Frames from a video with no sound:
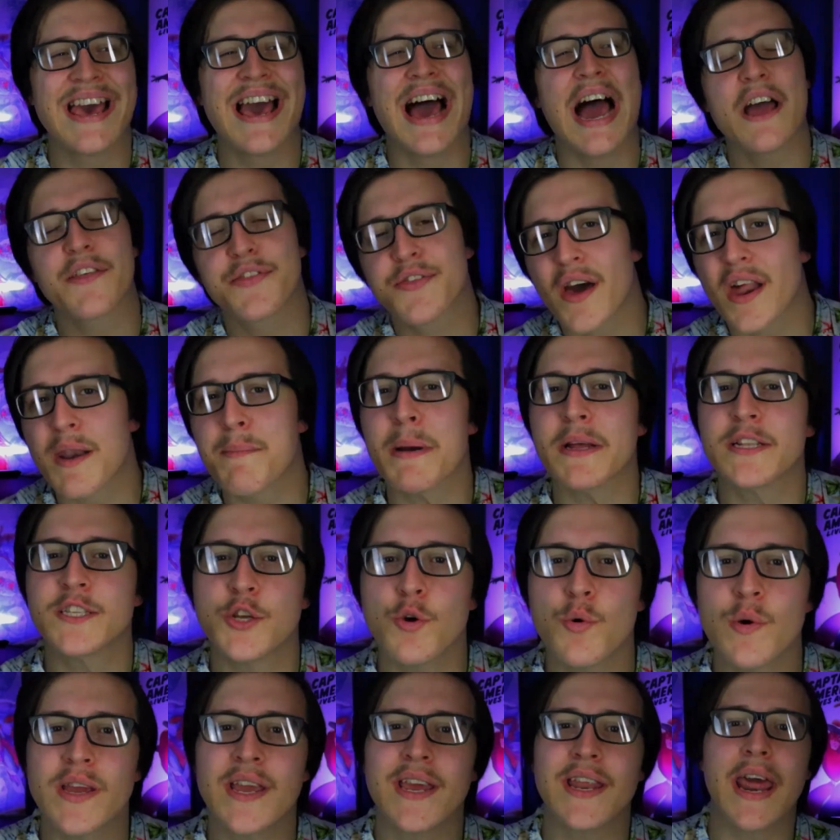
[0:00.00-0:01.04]
I thought about
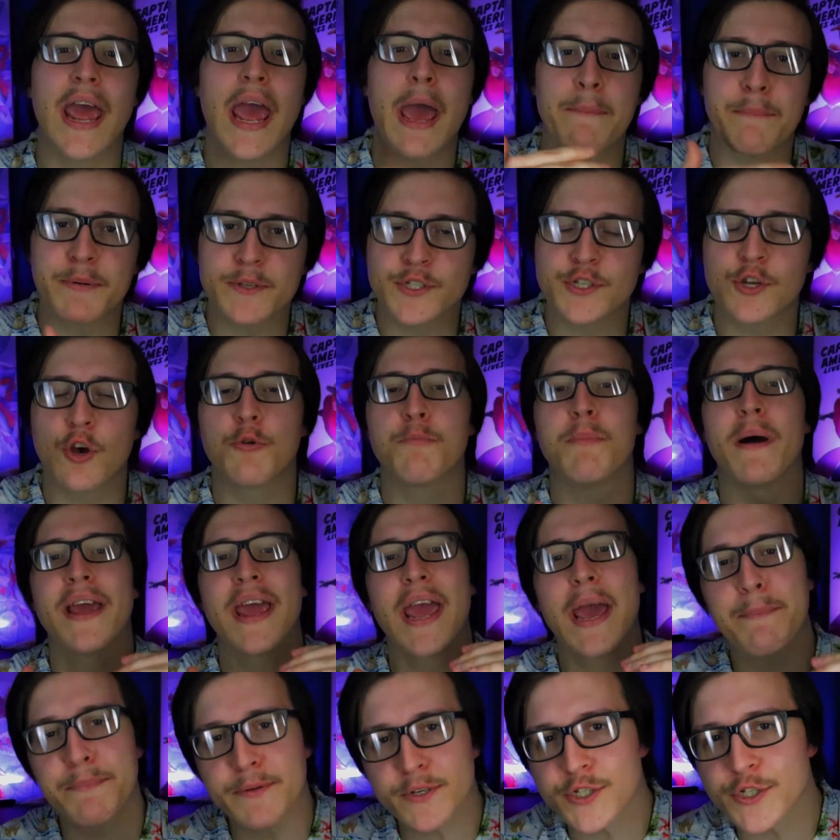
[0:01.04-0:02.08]
doing it episode by
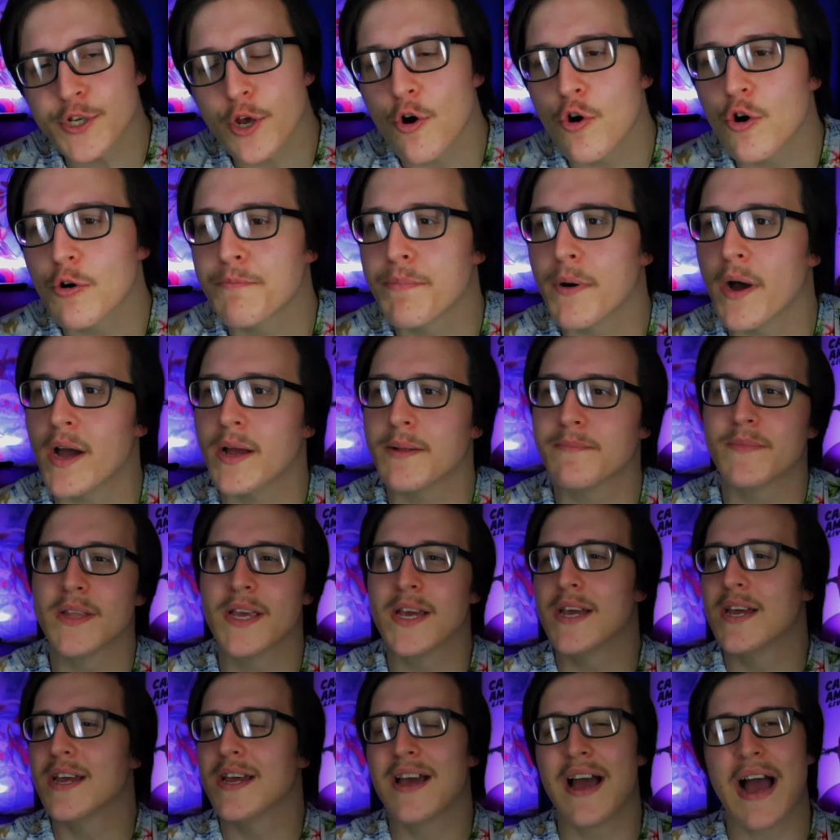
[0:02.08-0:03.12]
episode, but
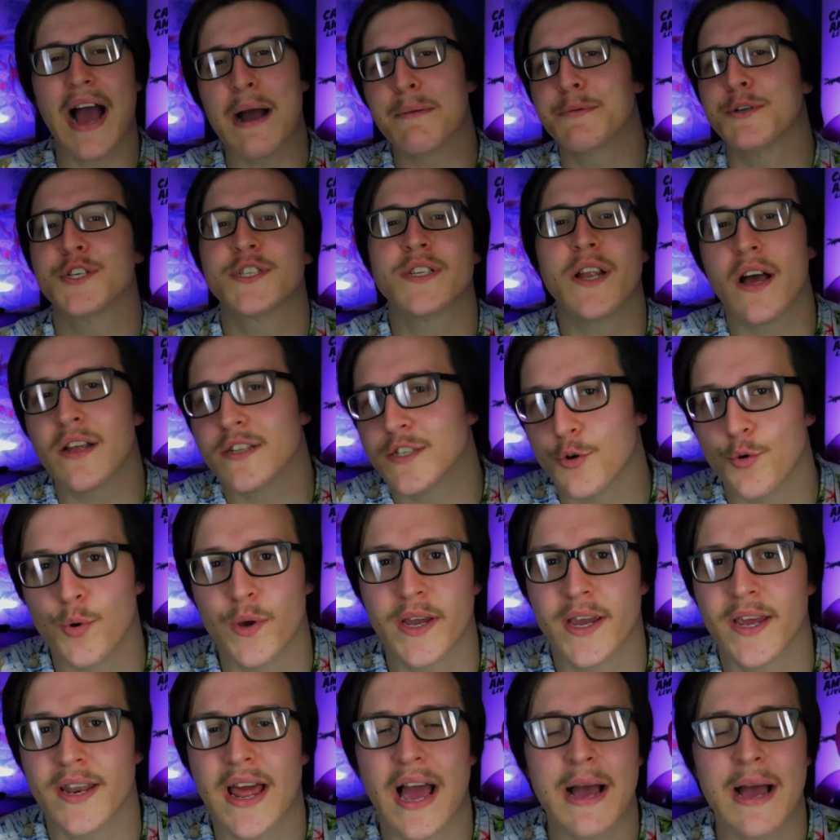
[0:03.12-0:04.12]
I'm just not doing it.